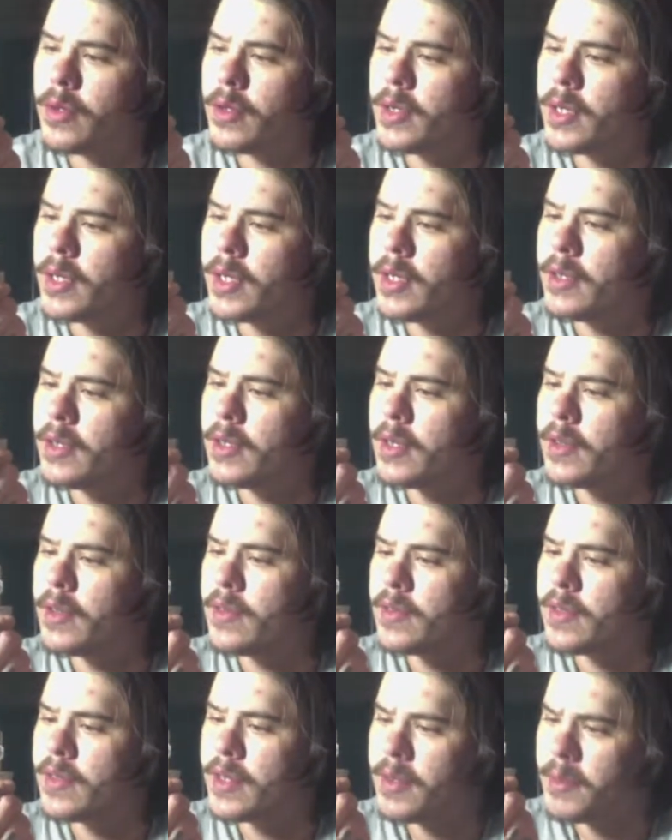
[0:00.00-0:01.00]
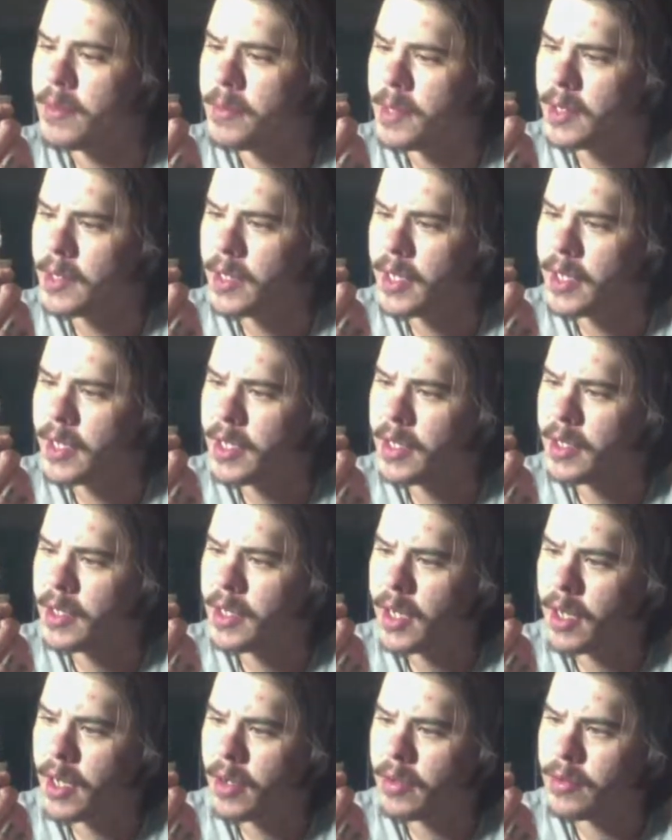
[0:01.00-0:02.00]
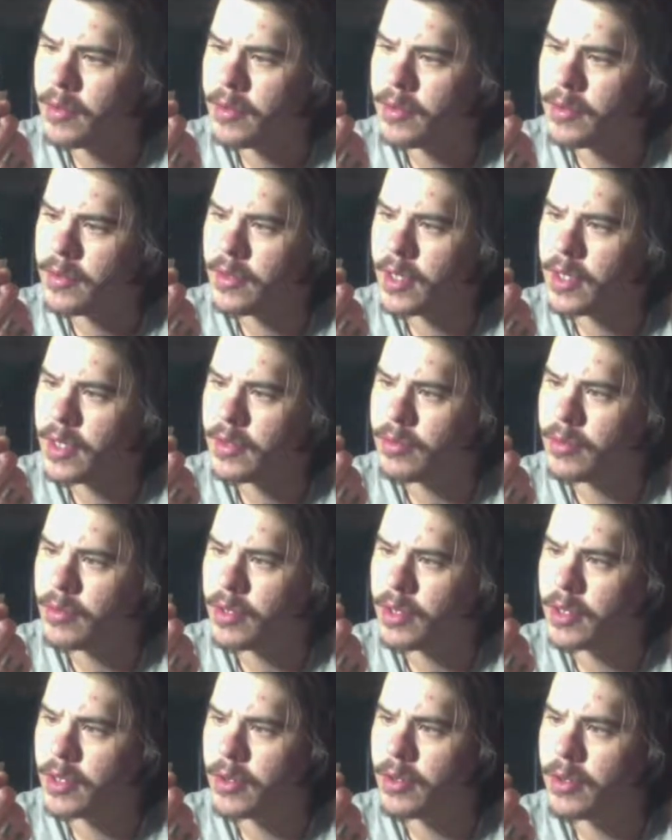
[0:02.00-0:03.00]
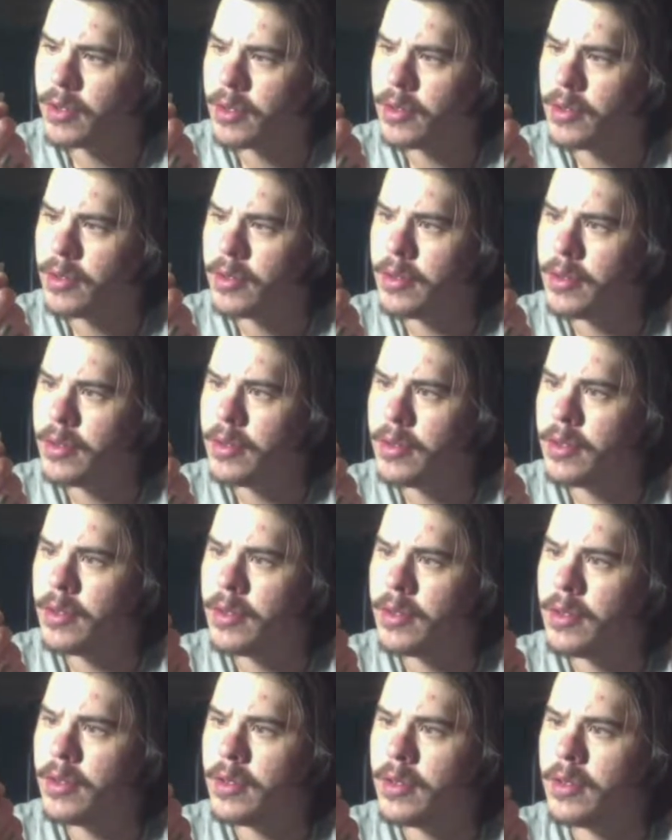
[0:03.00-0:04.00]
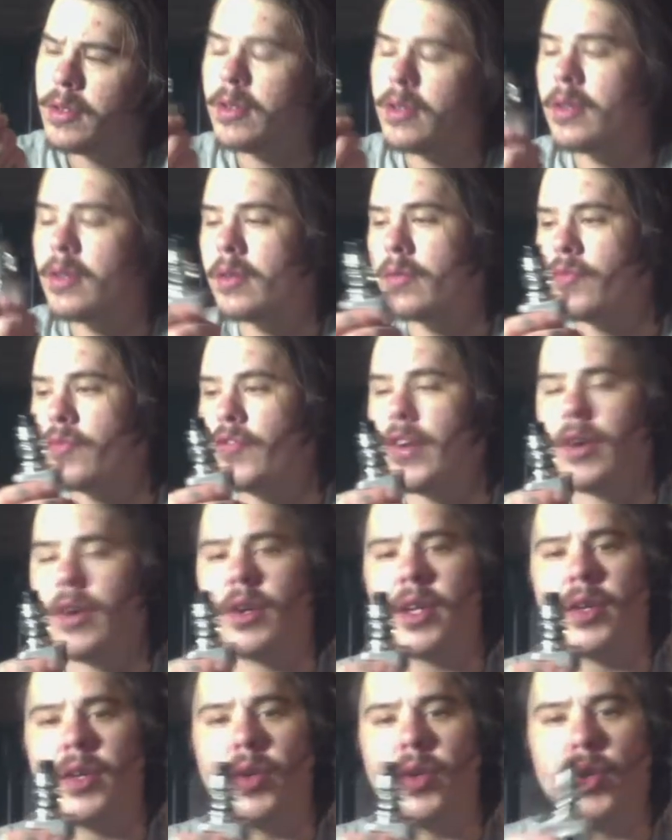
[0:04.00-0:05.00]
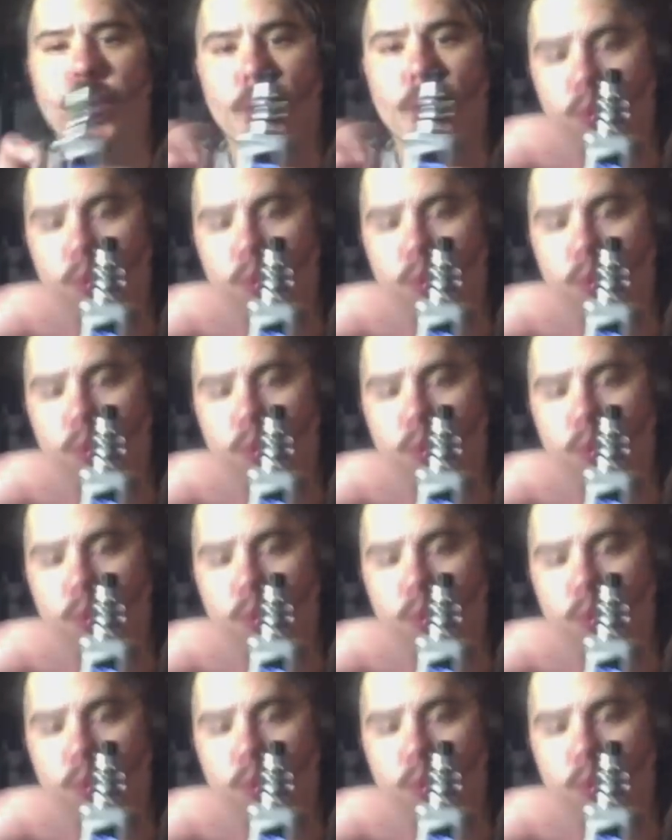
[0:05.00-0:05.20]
And it doesn't seem to be leaking now, so that's really good. Very good.